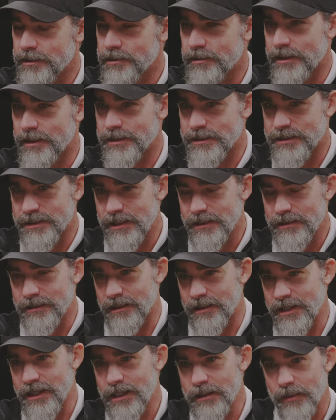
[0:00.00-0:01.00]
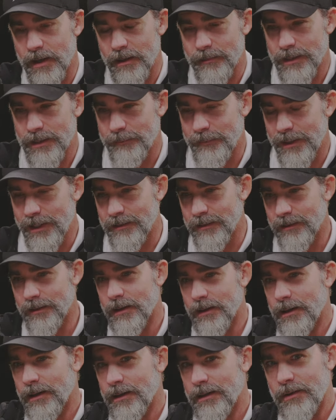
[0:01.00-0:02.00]
And so I had to sit and think about it. Like, man,
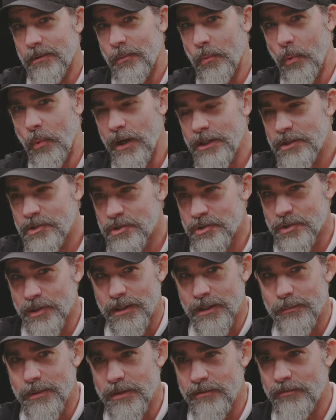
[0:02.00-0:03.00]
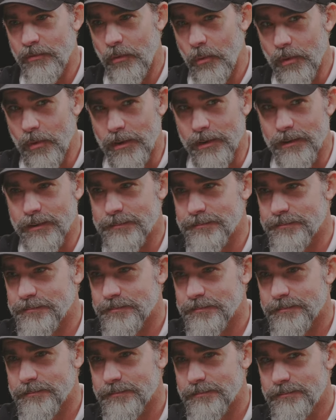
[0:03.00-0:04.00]
what should it be for?
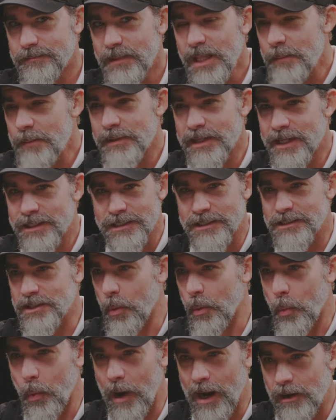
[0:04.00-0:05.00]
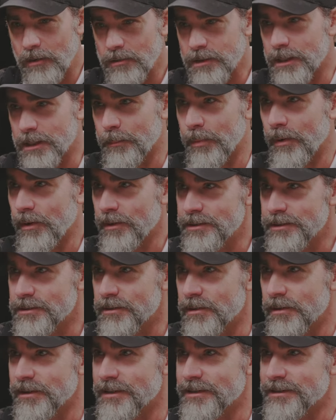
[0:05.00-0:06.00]
Because it's a wildly
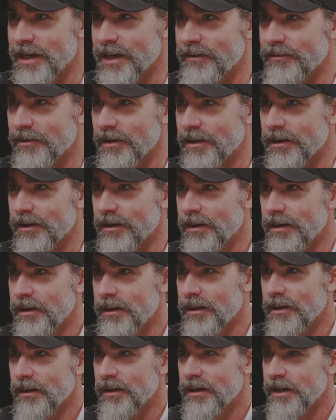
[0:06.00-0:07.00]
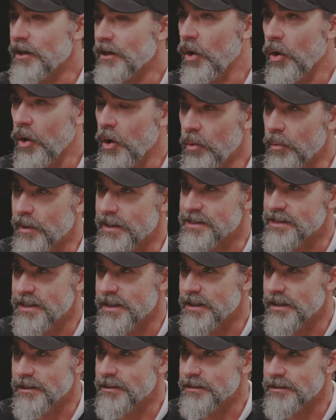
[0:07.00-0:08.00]
personal endeavor. It always
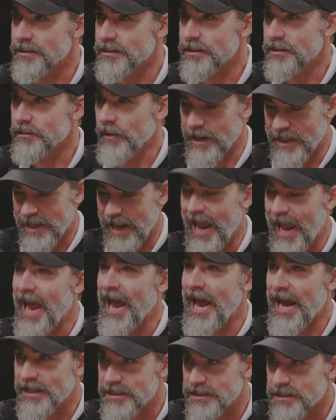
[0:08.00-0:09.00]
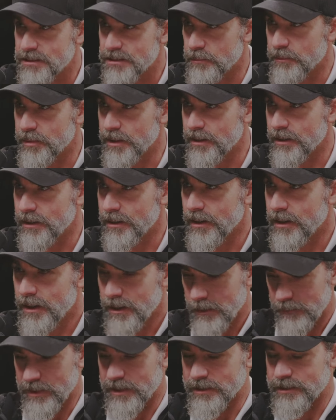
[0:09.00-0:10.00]
is, right? It has to be
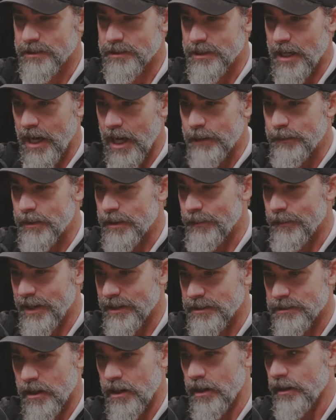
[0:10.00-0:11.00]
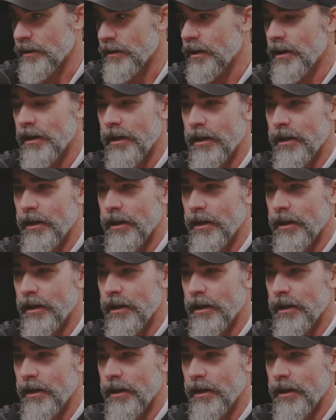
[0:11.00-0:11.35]
because it's got to be based on